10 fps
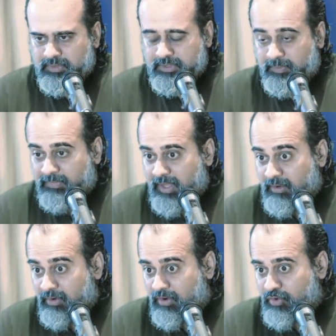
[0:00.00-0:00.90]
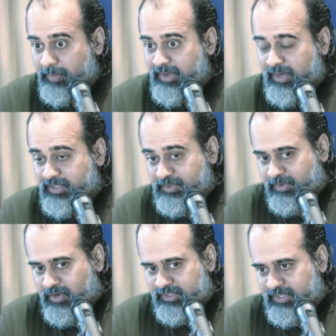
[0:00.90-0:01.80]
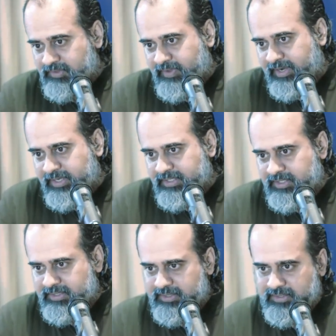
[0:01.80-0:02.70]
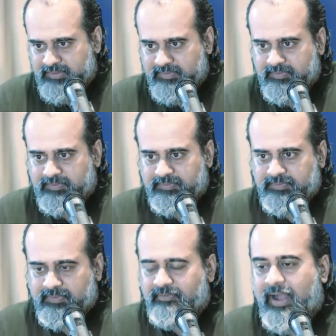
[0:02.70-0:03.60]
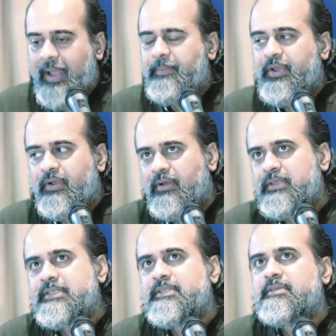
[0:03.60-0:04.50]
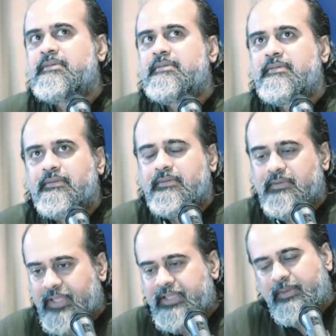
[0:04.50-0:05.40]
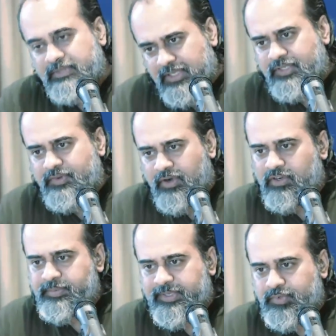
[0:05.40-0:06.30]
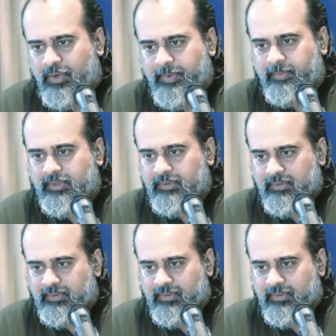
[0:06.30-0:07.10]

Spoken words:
Something not to be touched because it is very dangerous. Why? Because they themselves were not spiritual people.